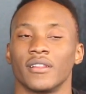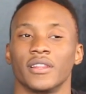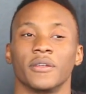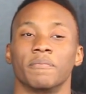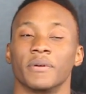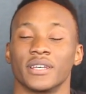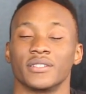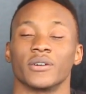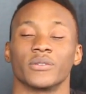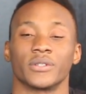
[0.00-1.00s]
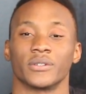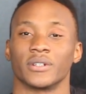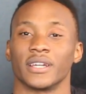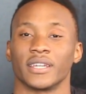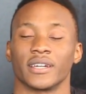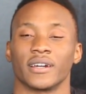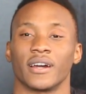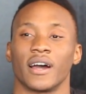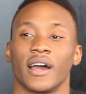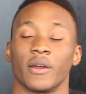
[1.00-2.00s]
It depends also. Like,
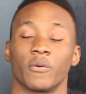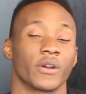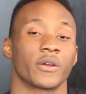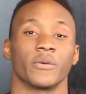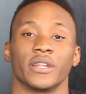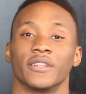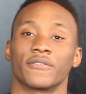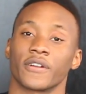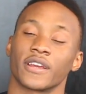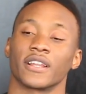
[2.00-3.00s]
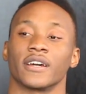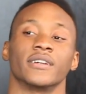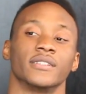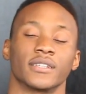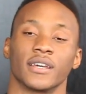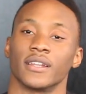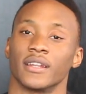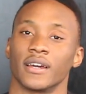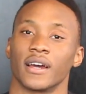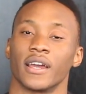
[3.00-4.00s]
I work with different clients, and
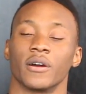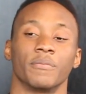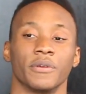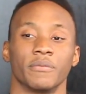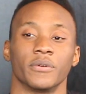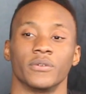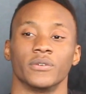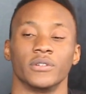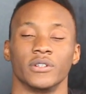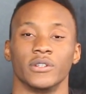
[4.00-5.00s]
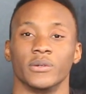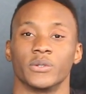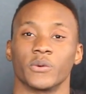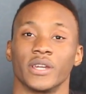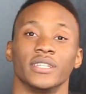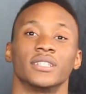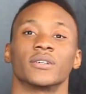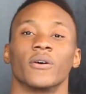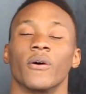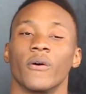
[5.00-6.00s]
I help people lose weight
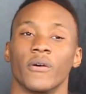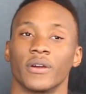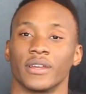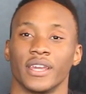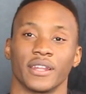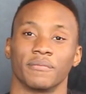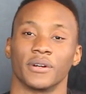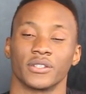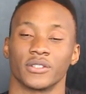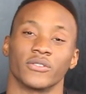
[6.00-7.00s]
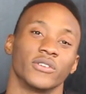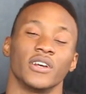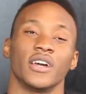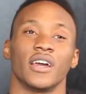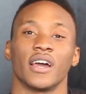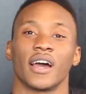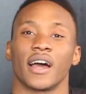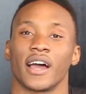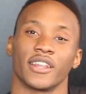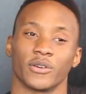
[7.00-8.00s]
or gain muscle.
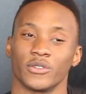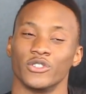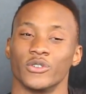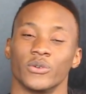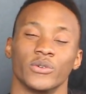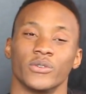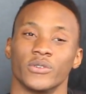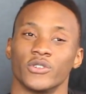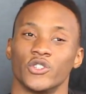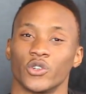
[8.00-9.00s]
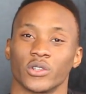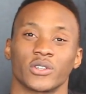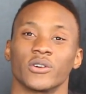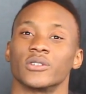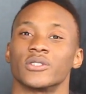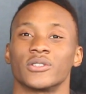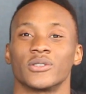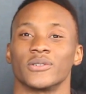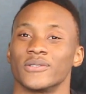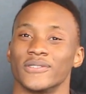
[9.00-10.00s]
I don't do
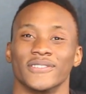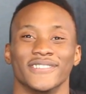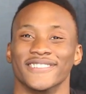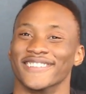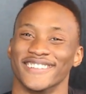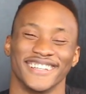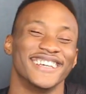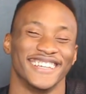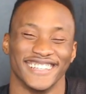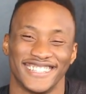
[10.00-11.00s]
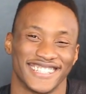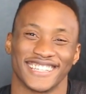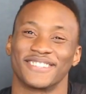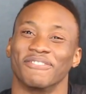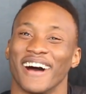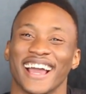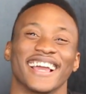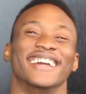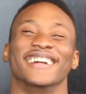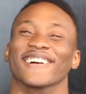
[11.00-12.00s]
shortcuts to
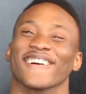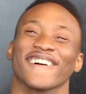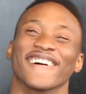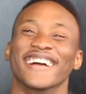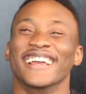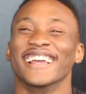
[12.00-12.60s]
six-pack or